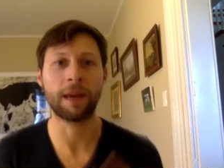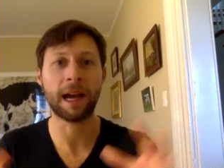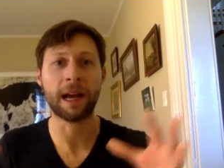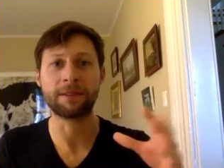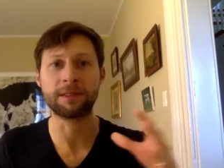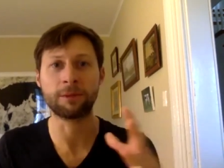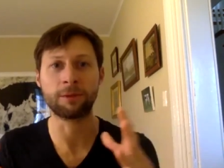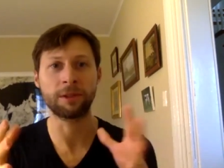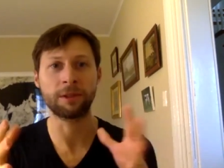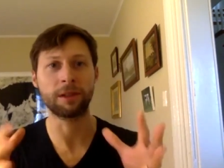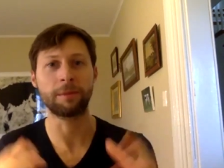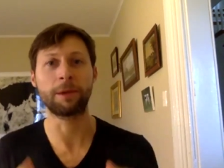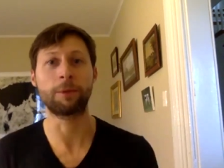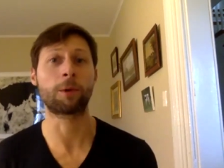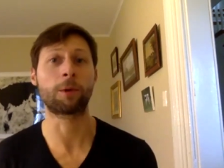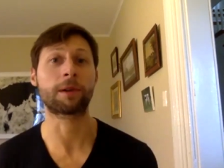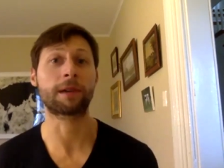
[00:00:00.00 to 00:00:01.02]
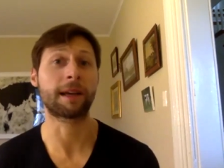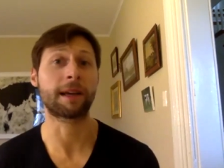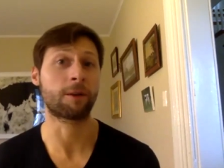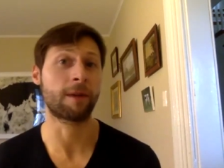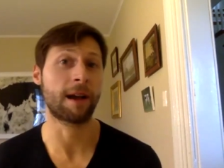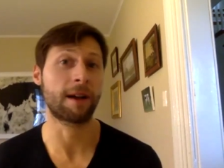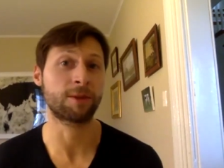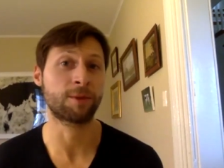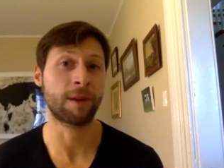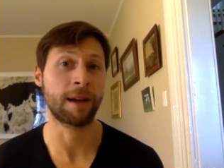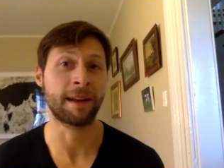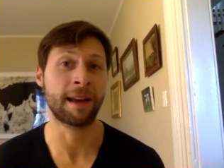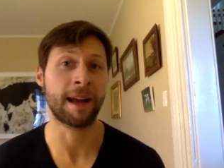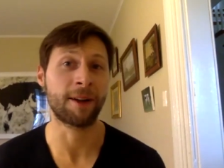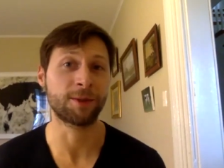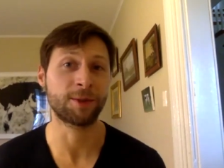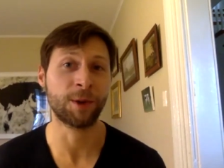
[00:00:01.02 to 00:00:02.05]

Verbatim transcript: have to really be working around right now.